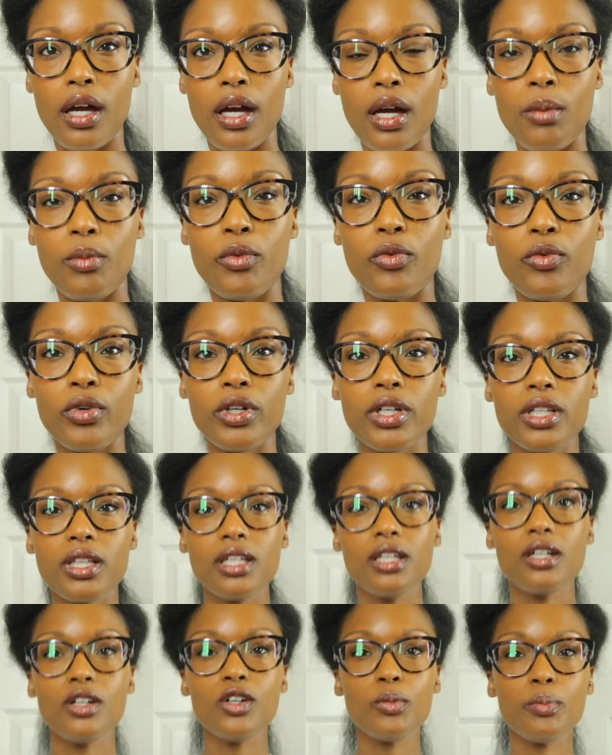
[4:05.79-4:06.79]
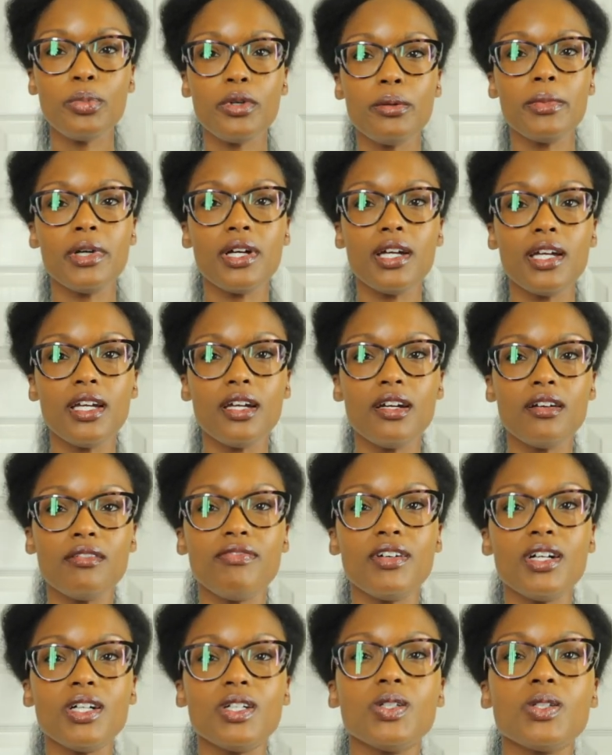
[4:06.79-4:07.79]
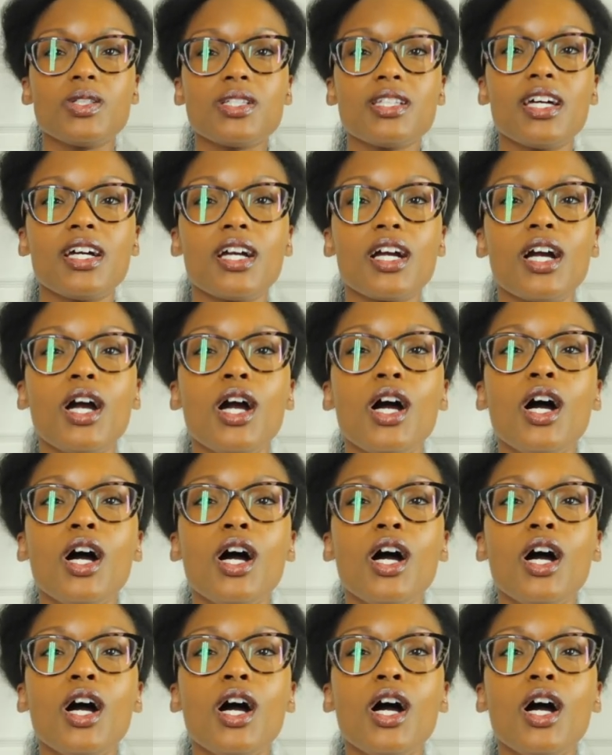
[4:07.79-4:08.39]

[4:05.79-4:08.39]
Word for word: I'm really hoping my hair falls like